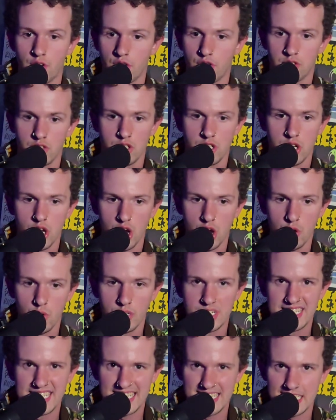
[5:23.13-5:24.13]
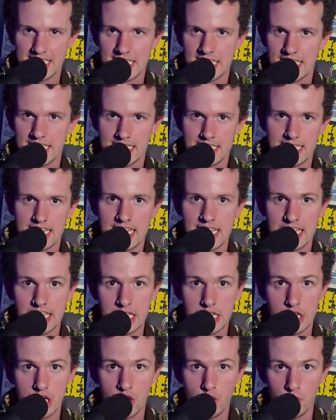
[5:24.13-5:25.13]
There's no dissonance in
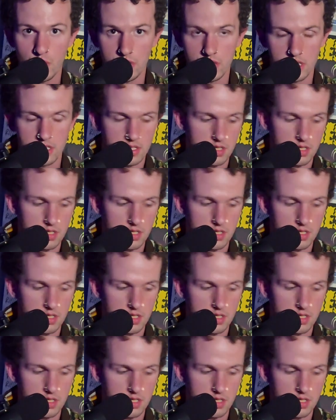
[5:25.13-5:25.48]
the note.